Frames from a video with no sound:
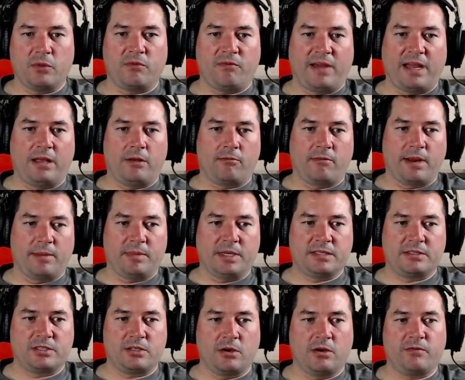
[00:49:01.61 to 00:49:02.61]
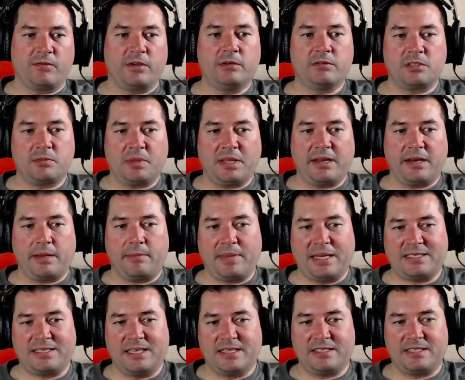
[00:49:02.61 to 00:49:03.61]
Vile Remnants. So if you split up
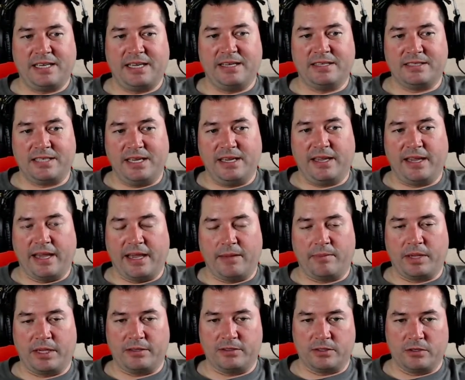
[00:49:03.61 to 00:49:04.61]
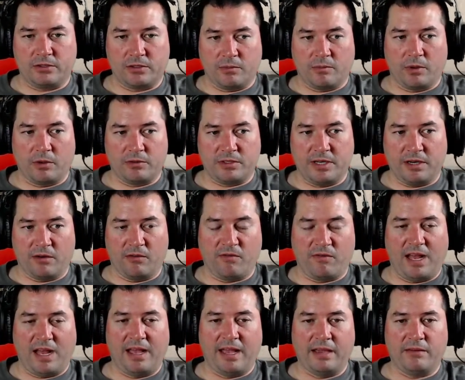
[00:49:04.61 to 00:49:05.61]
SSC and TK, because those are both tier
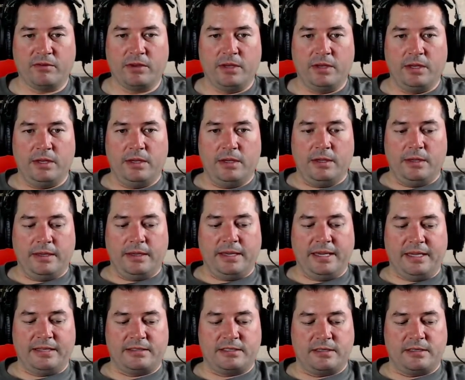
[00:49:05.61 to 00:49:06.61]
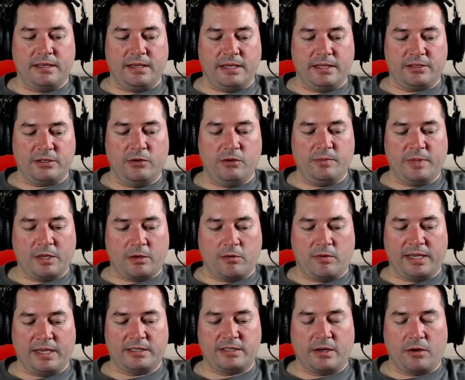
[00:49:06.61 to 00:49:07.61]
5, it's the attunement
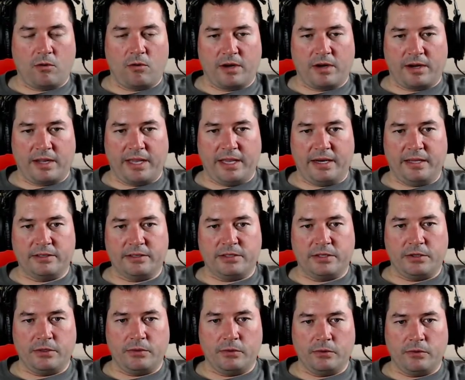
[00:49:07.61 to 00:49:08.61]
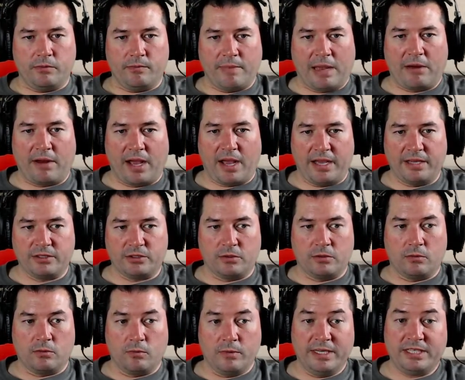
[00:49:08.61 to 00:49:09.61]
quest in order to get into Mount
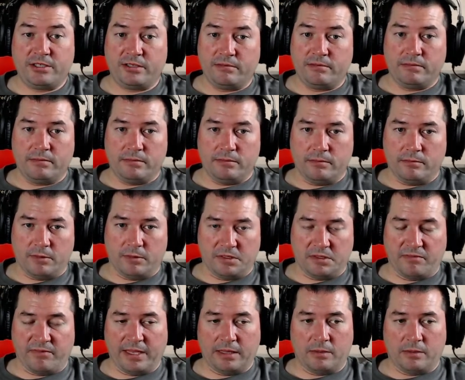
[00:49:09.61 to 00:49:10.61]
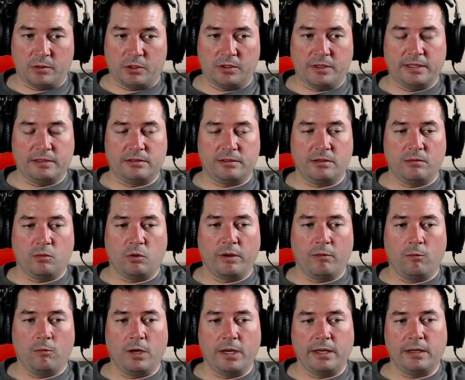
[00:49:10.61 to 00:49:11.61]
Hyjal, which was available in
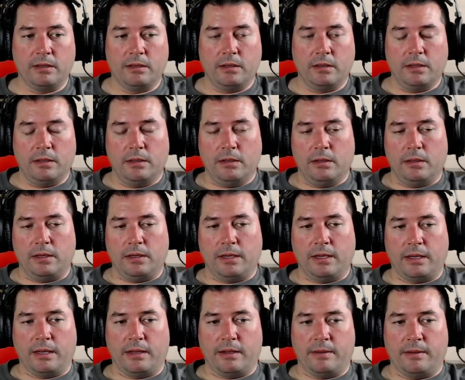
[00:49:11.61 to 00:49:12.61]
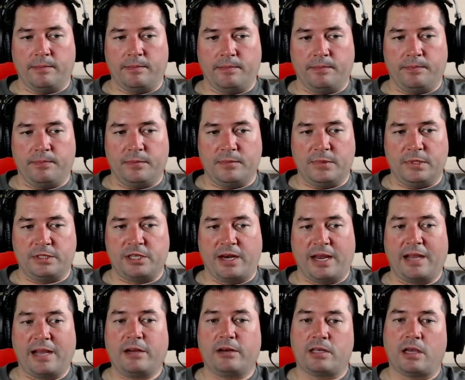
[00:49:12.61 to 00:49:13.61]
2.1. So now
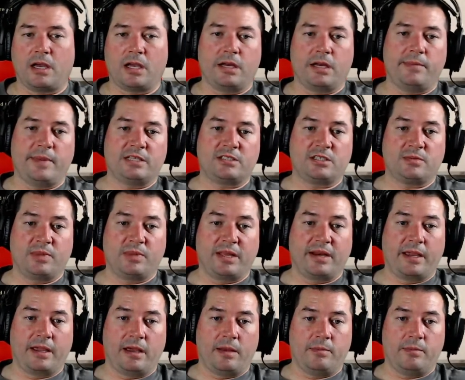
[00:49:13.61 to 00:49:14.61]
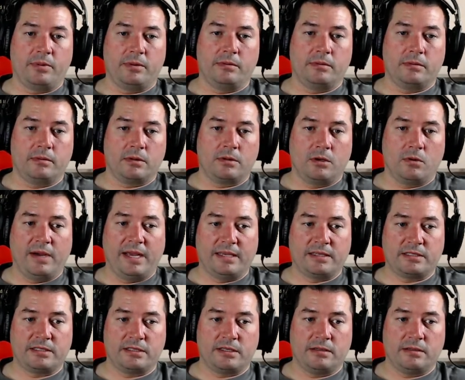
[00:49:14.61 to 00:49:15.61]
you're talking about splitting up
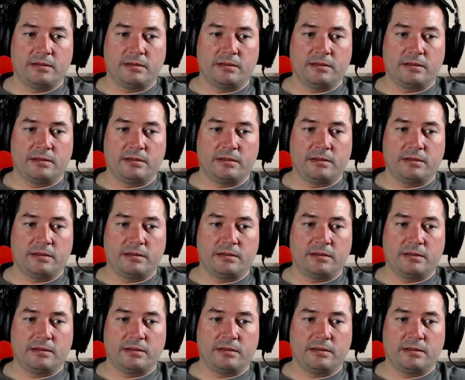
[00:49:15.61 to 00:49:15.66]
quest.